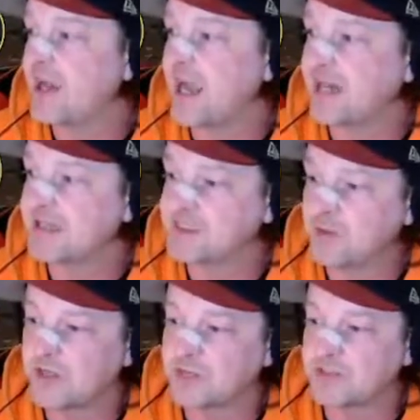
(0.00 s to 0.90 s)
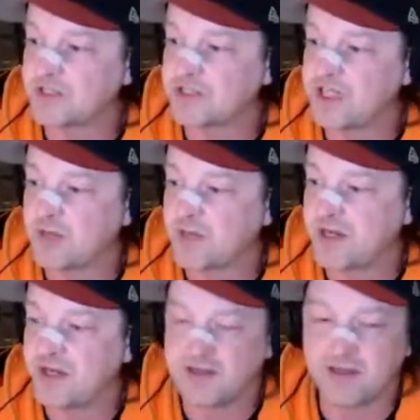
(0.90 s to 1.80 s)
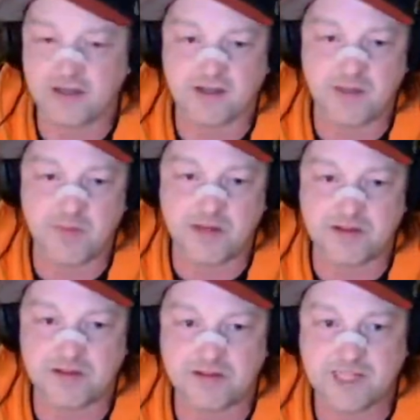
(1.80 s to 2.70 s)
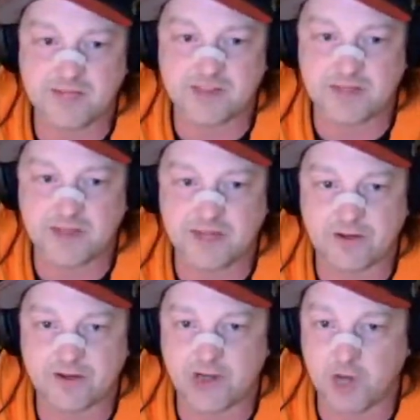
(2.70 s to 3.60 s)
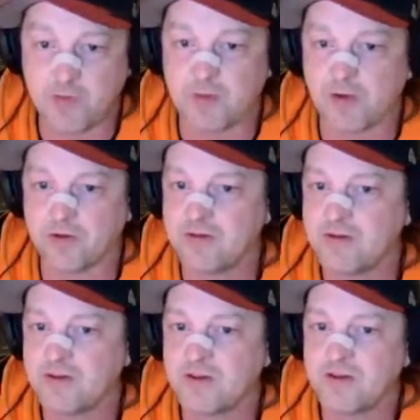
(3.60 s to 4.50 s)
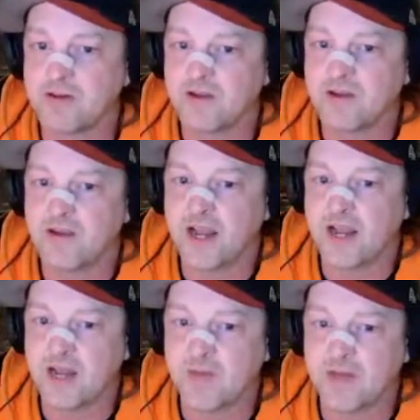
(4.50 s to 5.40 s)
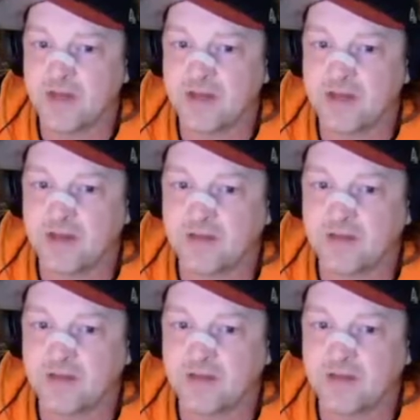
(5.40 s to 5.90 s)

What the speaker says: And at this point, it's really just how many times can we get around to Karma Burn, and how many